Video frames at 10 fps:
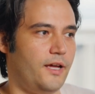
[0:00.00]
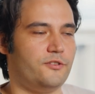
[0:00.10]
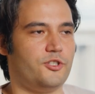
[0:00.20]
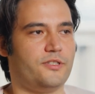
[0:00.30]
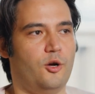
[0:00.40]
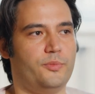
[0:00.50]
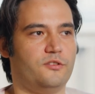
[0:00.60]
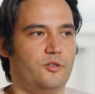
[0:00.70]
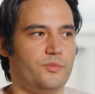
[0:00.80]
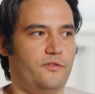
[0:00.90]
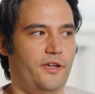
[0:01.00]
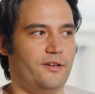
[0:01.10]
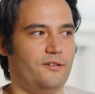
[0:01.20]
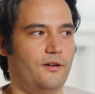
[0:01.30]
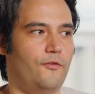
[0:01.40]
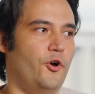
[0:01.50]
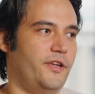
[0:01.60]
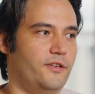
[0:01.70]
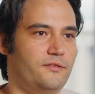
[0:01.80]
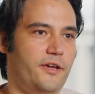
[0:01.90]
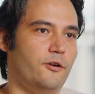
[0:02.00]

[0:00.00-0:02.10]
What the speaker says: has just helped in terms of like avoiding data